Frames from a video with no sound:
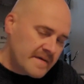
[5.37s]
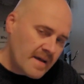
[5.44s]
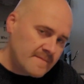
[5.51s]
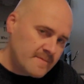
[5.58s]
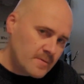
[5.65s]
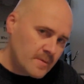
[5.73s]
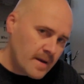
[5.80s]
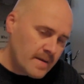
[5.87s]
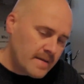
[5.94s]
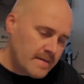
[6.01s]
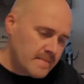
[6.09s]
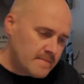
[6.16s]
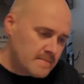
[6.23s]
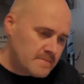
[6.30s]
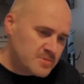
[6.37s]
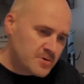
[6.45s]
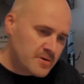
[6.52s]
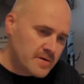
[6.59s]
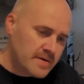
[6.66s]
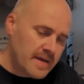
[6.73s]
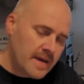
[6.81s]
kind of a rainy,
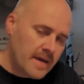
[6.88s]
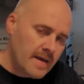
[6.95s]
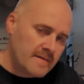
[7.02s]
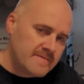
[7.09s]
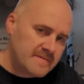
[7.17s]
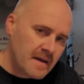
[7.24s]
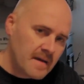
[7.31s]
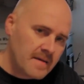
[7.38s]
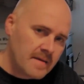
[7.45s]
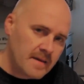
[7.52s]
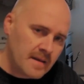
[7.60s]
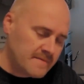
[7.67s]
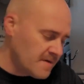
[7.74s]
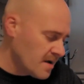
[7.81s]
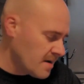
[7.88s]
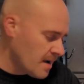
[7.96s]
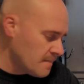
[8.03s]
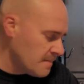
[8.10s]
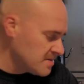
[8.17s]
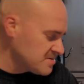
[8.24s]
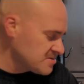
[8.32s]
dreary day outside and I've not
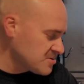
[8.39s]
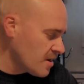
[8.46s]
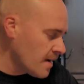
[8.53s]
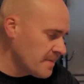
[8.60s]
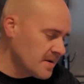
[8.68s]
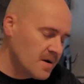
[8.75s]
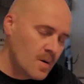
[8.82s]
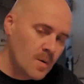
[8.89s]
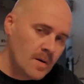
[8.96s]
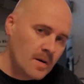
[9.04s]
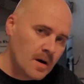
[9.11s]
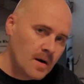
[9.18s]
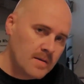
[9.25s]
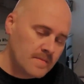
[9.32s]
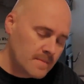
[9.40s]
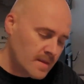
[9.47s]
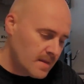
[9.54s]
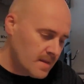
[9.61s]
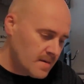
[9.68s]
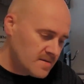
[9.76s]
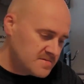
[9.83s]
got much trapping going on.
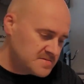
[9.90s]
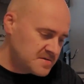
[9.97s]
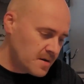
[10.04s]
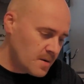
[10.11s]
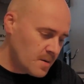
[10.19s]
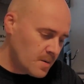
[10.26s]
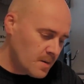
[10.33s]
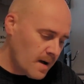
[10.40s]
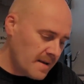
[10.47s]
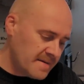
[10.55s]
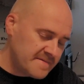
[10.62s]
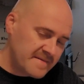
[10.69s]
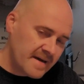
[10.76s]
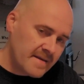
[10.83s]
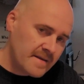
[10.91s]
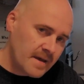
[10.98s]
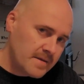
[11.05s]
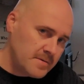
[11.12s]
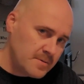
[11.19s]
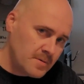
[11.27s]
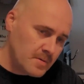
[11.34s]
So I decided
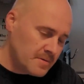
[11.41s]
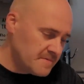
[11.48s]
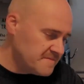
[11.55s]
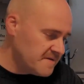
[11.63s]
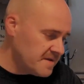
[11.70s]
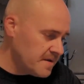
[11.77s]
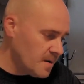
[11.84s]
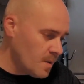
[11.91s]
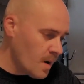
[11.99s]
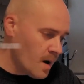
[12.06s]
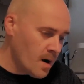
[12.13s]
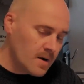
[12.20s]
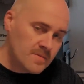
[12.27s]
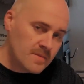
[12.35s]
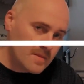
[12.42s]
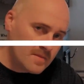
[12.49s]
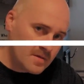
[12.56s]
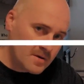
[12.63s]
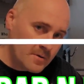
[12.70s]
I'd do a little video on the